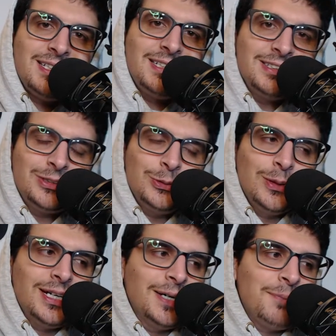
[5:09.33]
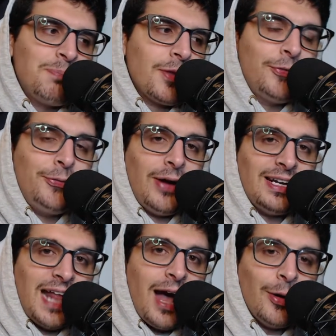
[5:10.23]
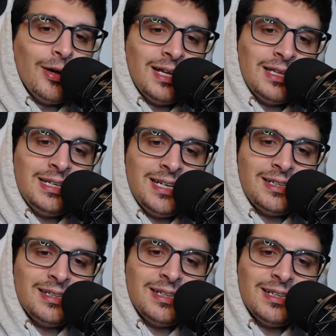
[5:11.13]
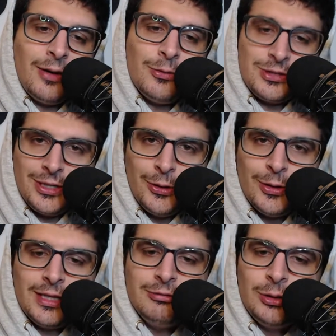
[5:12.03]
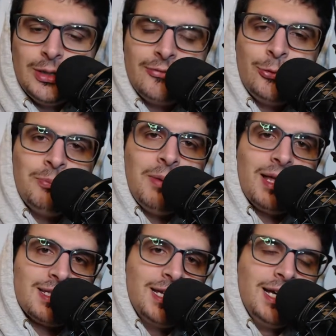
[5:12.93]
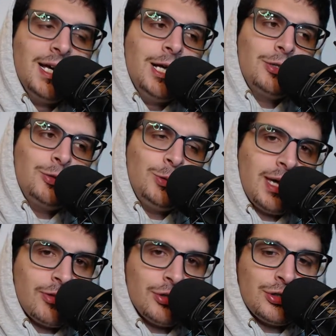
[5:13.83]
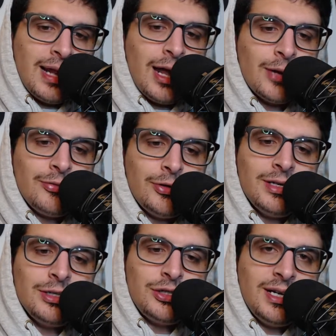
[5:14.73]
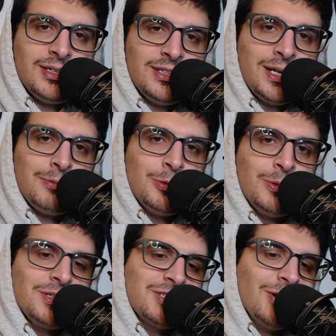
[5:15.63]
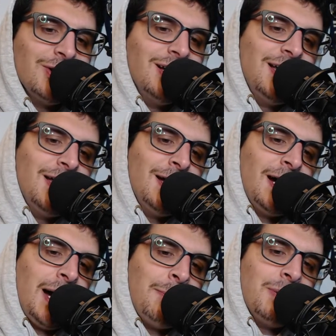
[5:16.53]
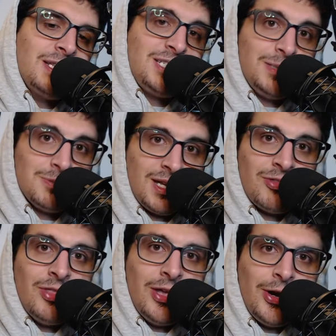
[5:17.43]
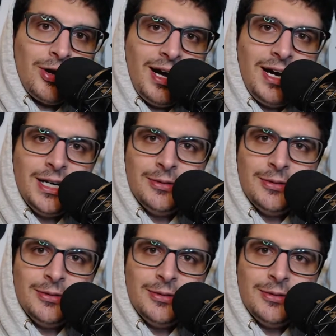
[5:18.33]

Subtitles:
to fight it out, and they did. And I was totally rooting for Beth to kick the shit out of her, and she ended up doing so. But it seems like they're kind